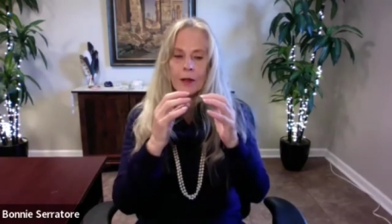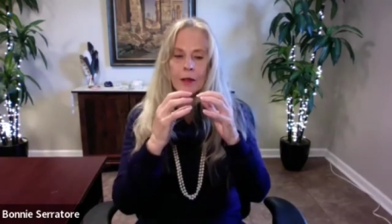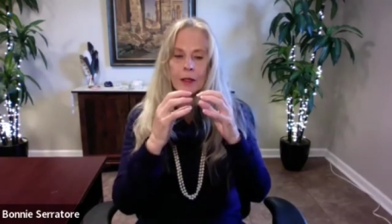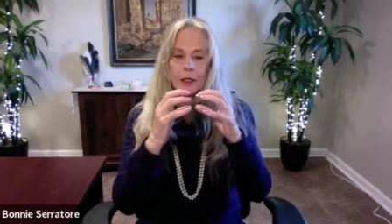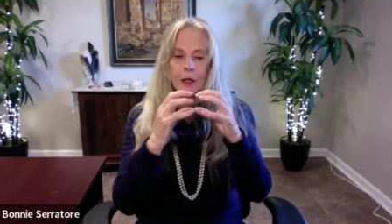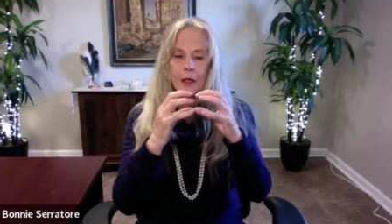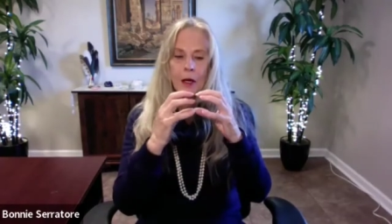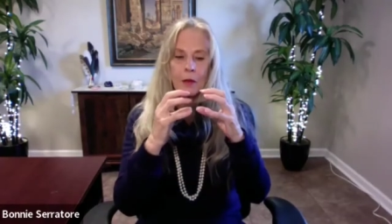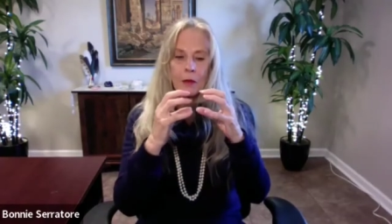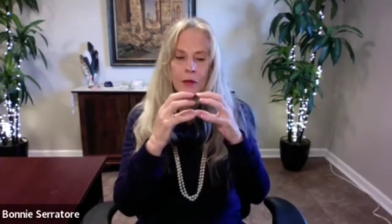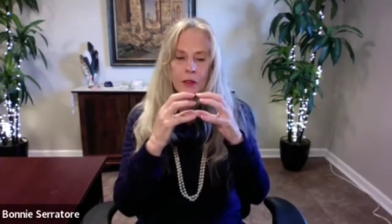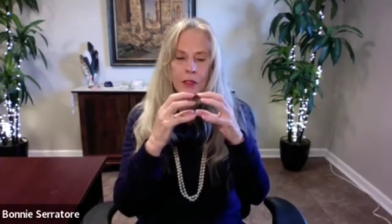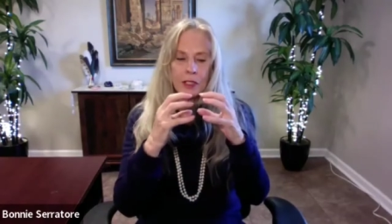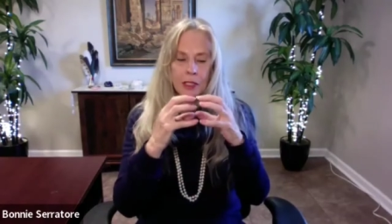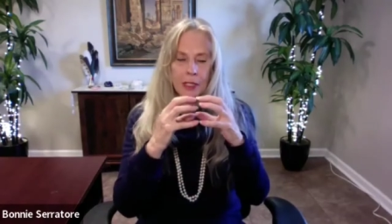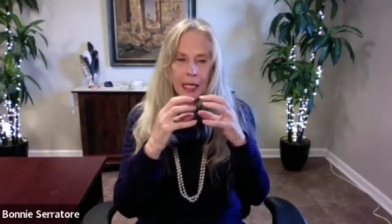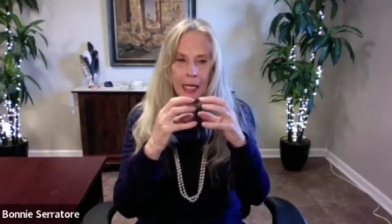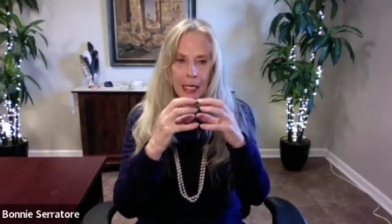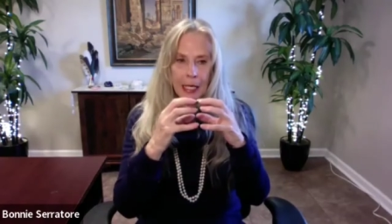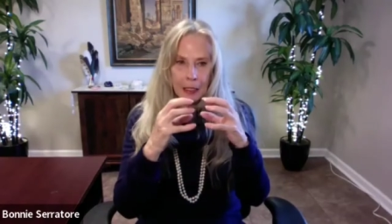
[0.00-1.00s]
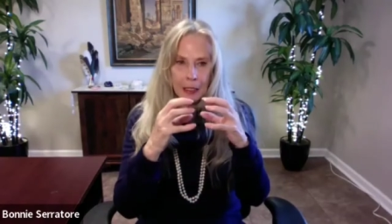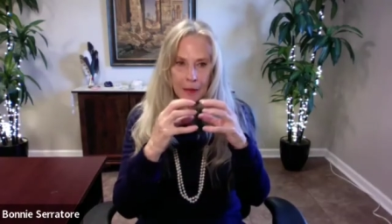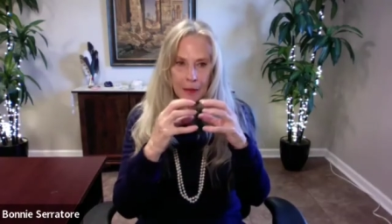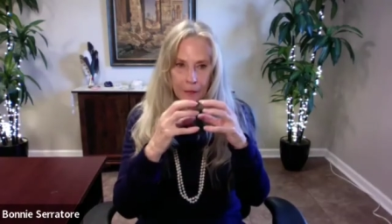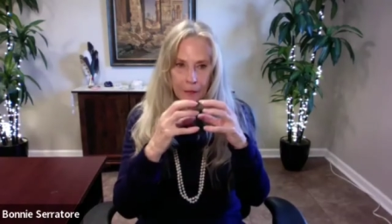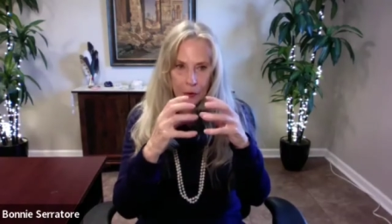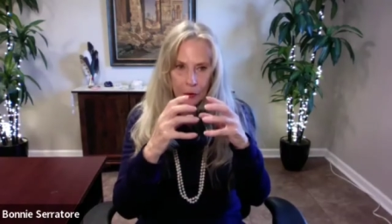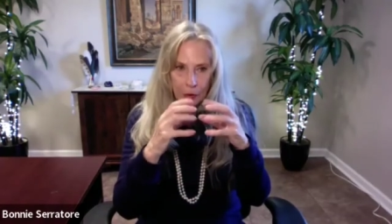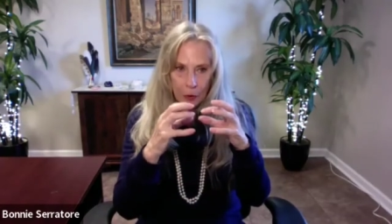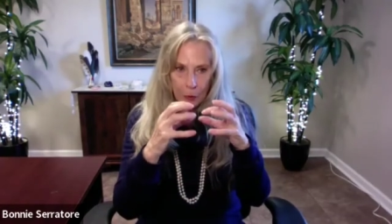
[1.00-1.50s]
rather than all those
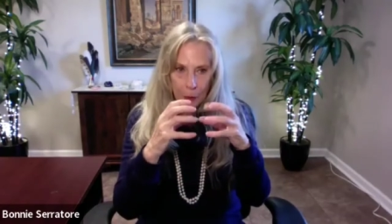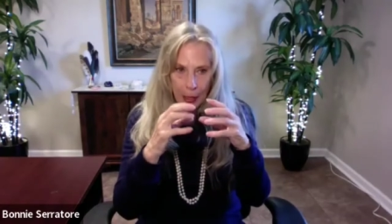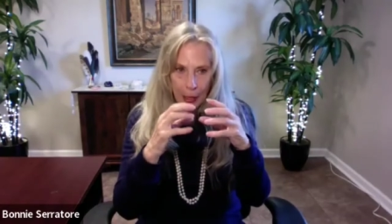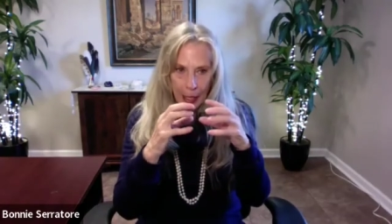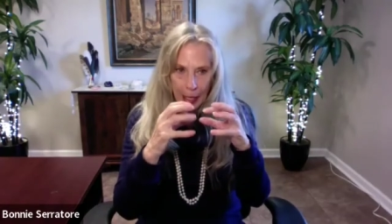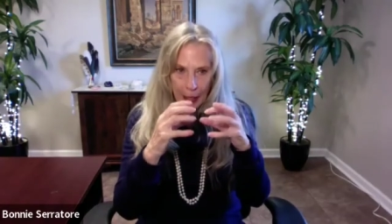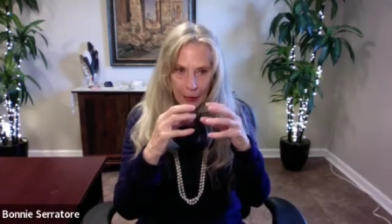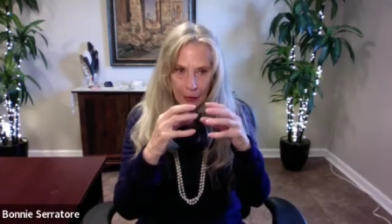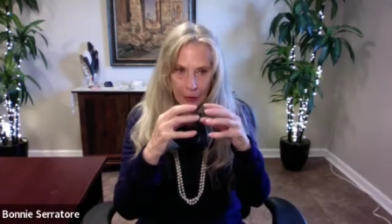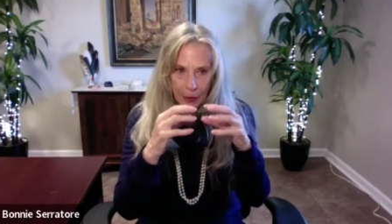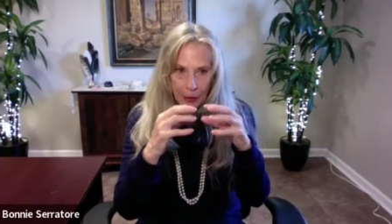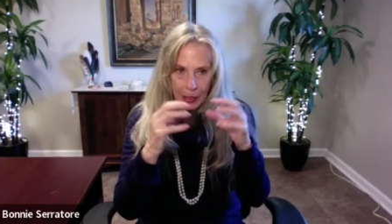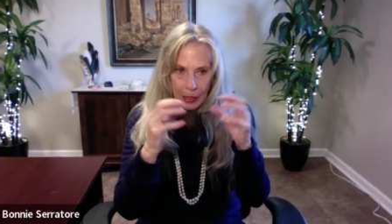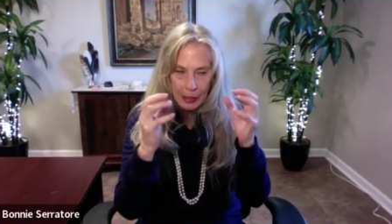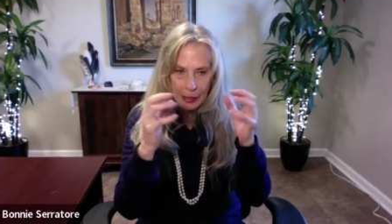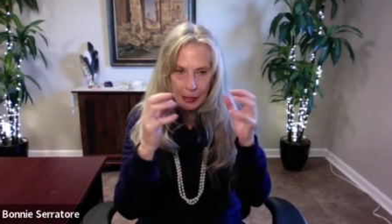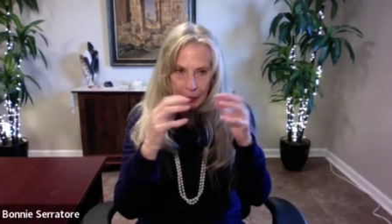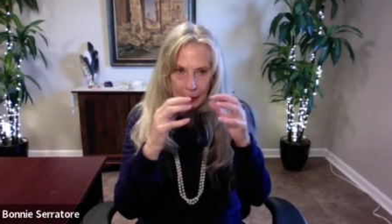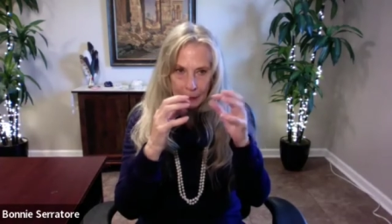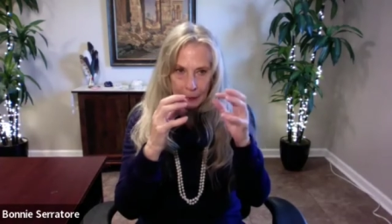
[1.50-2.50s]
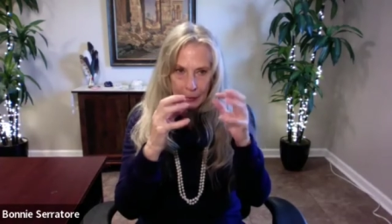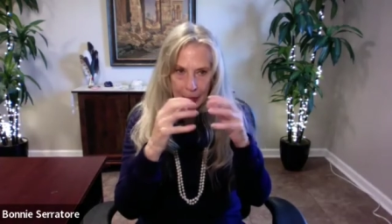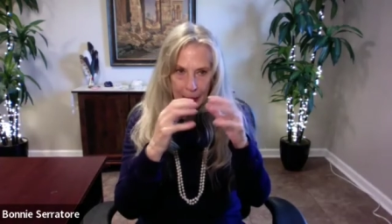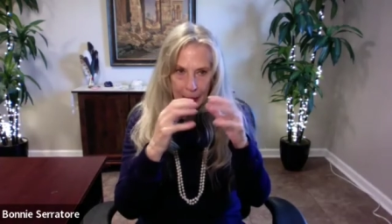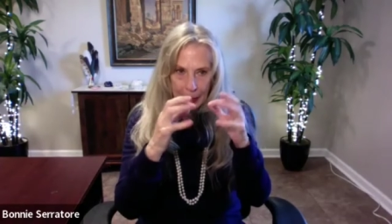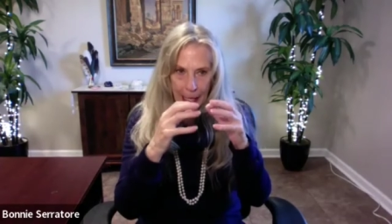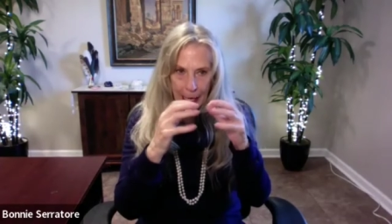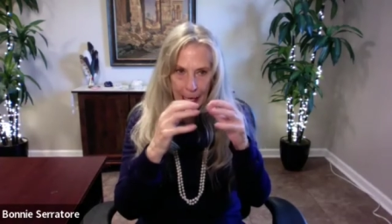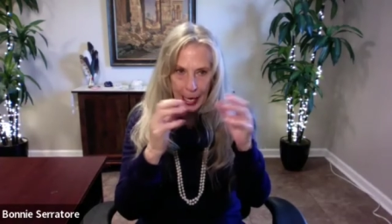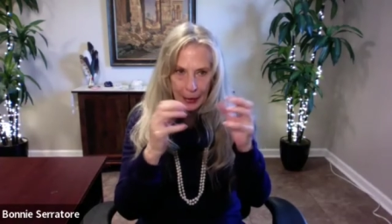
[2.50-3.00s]
negative neural pathways
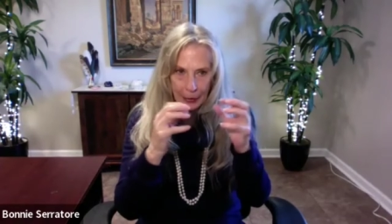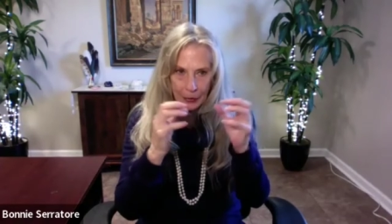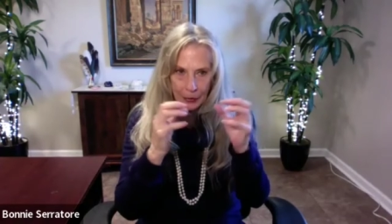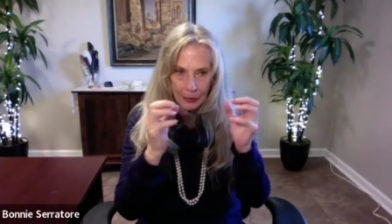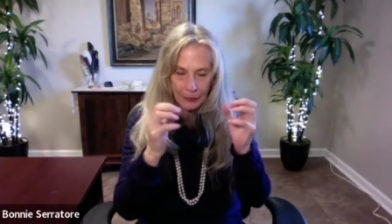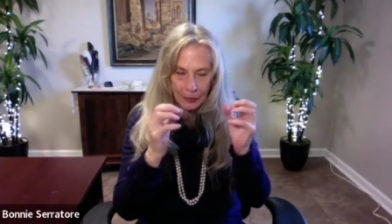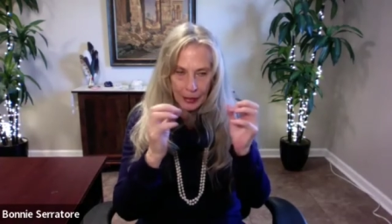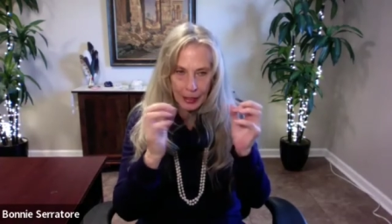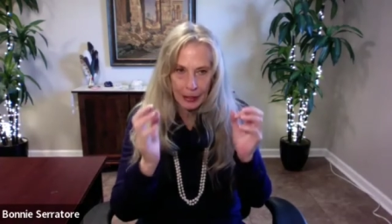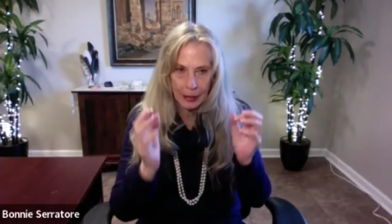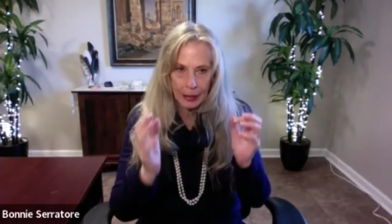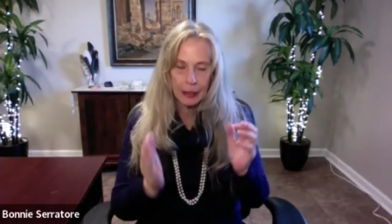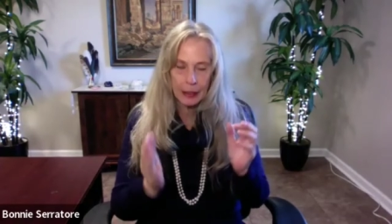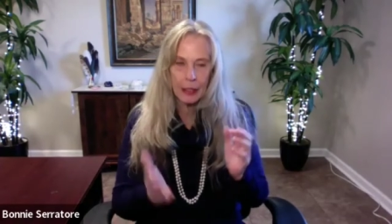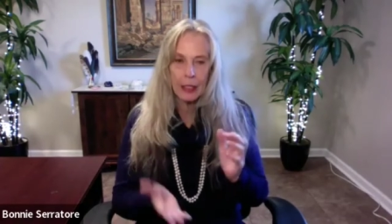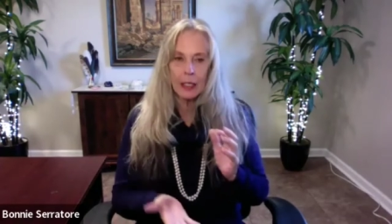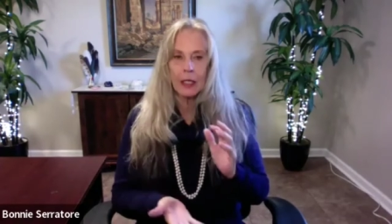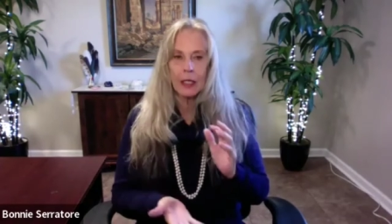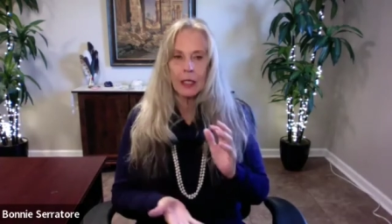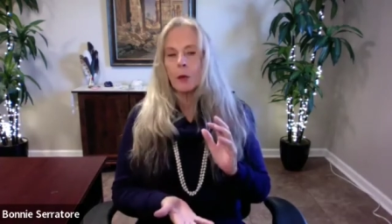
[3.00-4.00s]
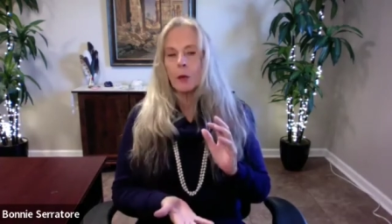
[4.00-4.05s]
getting activated,